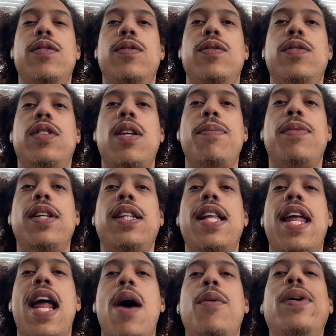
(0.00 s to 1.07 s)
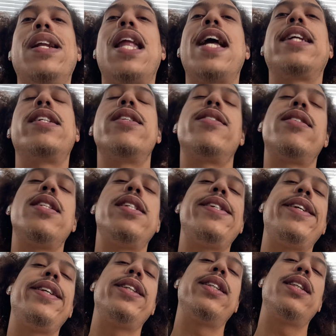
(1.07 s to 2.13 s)
something that I would like to
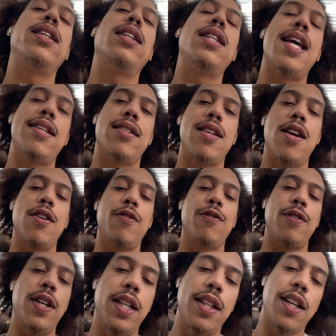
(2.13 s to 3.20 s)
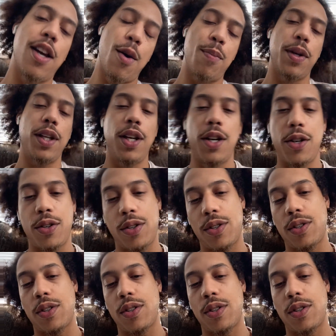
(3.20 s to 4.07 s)
see less of in the coming years.